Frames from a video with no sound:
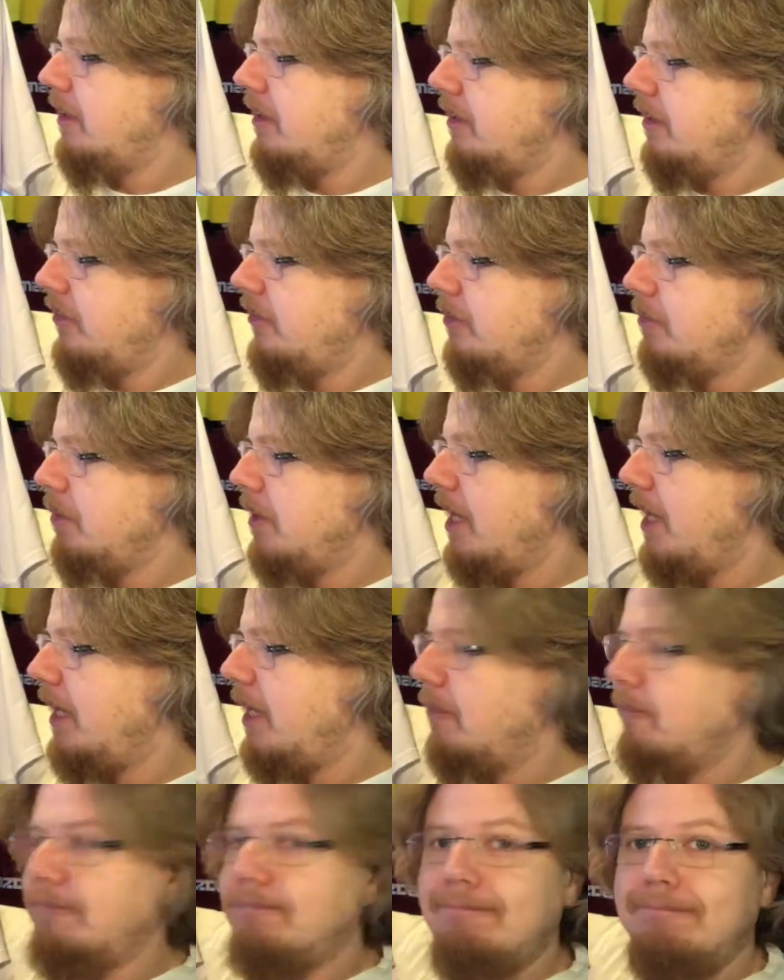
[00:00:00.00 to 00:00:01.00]
the
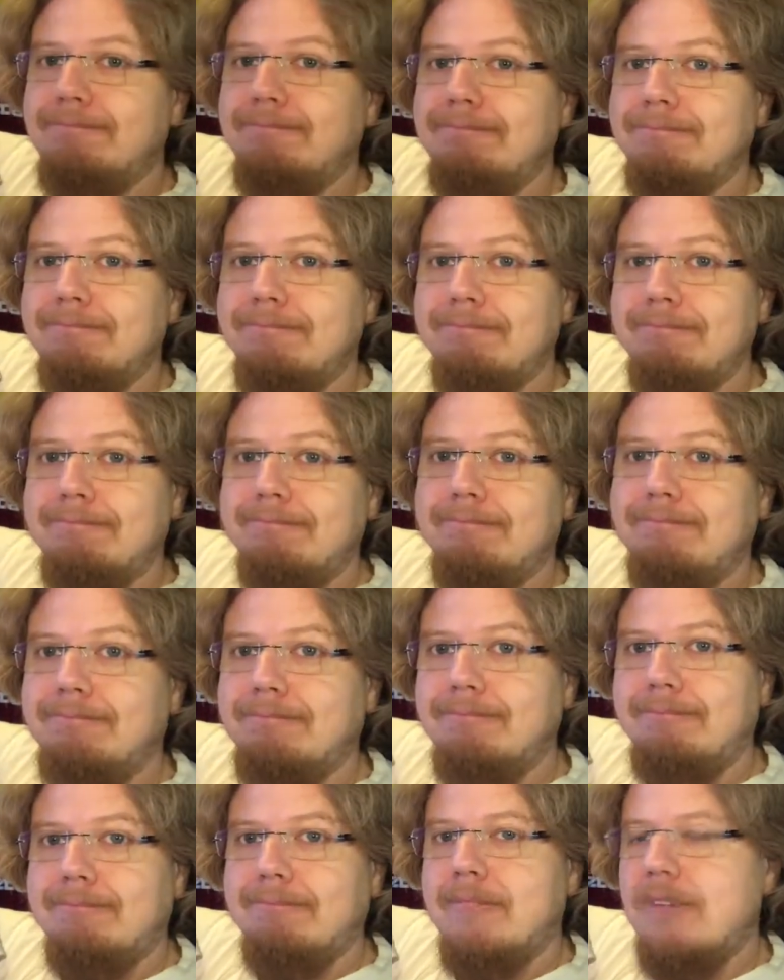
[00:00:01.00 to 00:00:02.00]
supplier
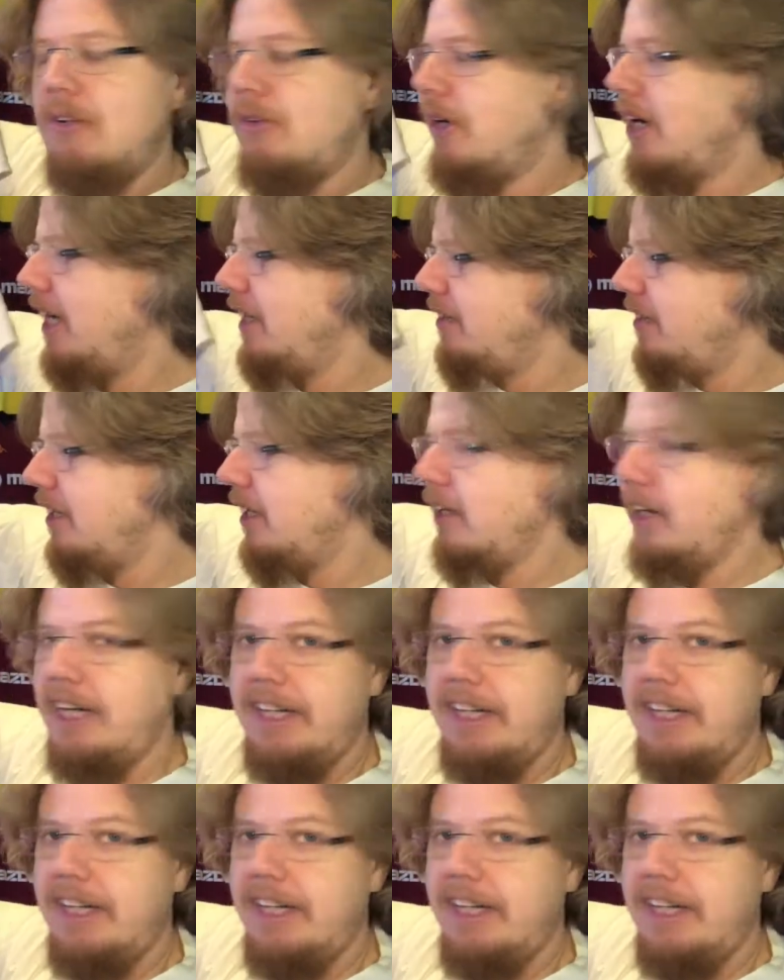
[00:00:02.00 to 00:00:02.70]
right here.